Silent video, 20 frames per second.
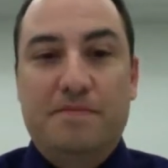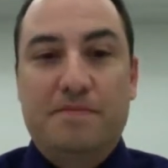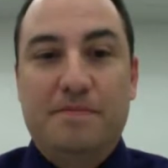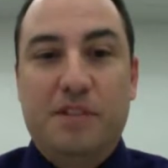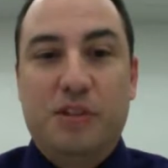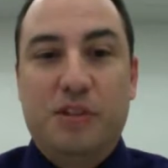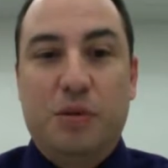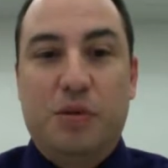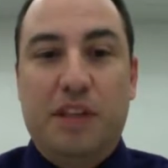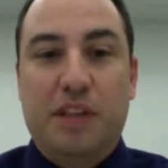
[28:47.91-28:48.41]

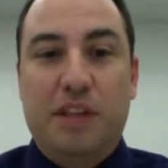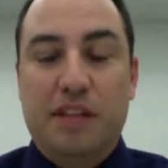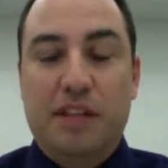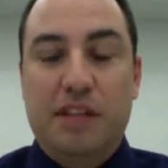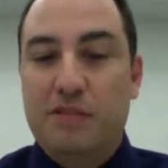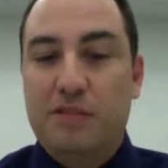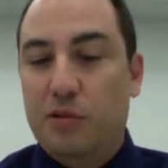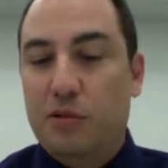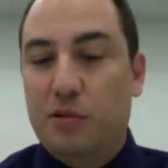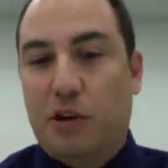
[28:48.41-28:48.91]
So when
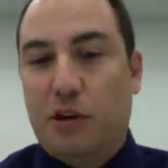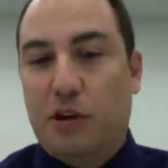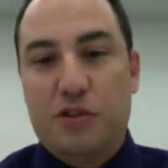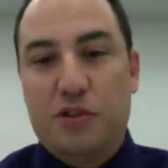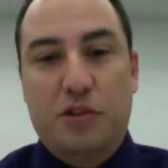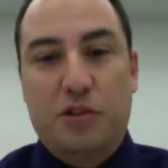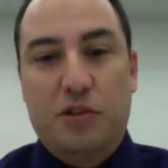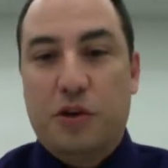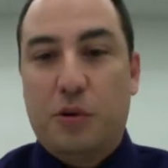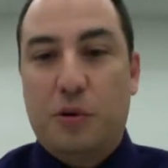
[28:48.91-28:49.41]
those cars turn
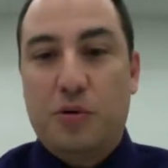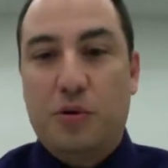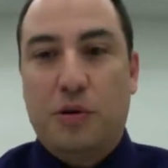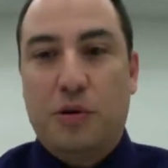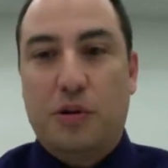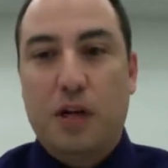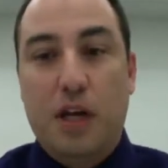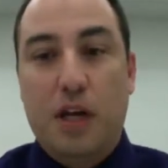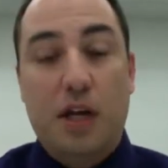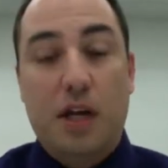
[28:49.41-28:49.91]
the
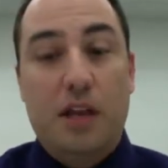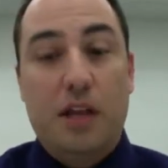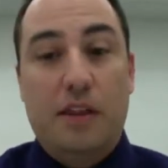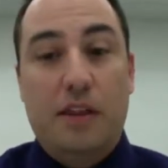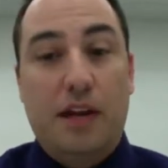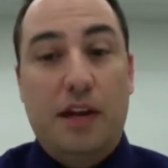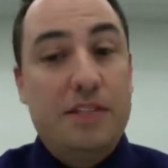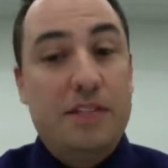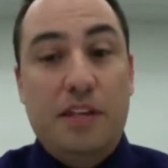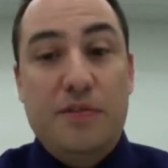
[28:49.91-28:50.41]
corner,
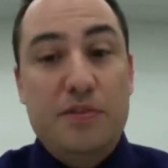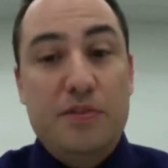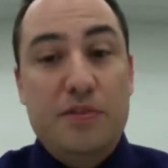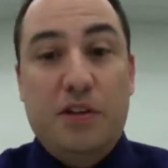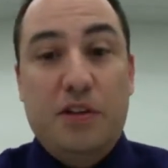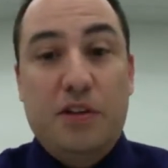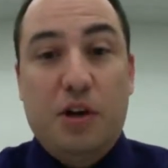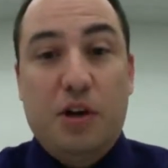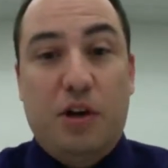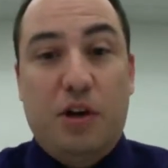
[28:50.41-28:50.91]
that safe is going
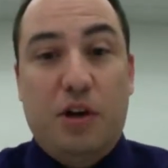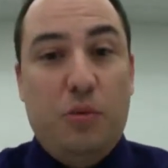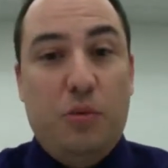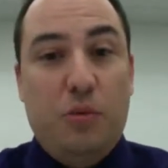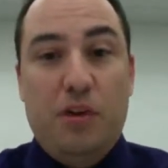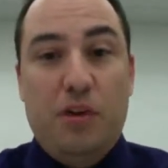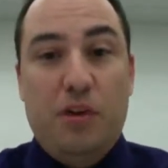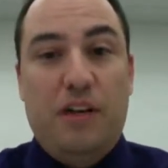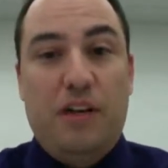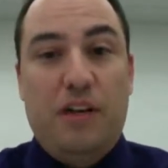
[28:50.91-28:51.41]
to go on
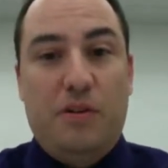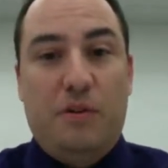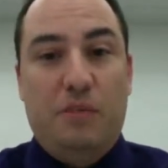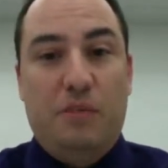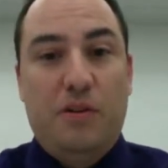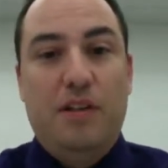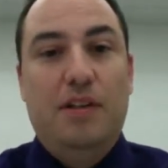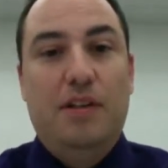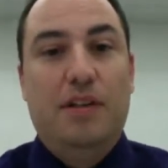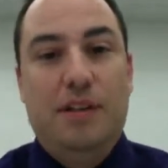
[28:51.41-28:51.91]
without them
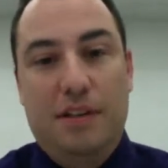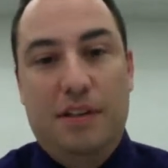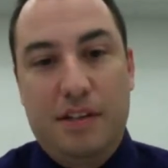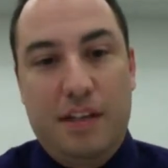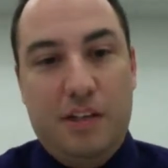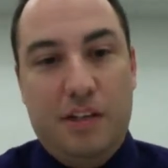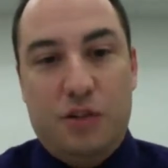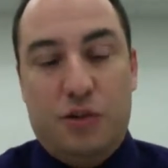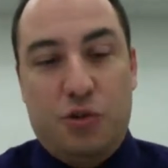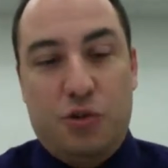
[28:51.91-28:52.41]
and
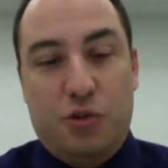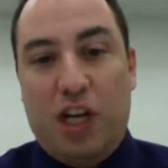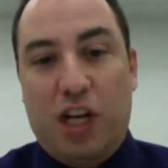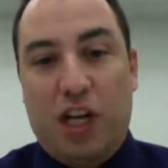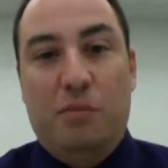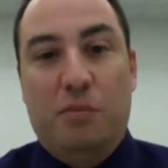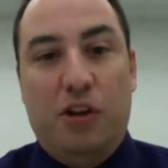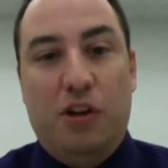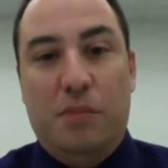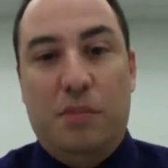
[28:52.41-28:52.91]
just drag them
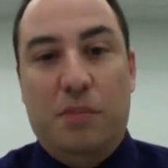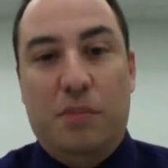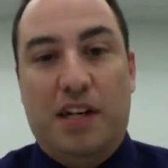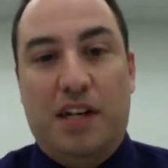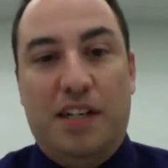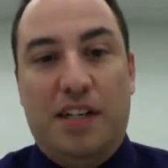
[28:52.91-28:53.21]
along behind.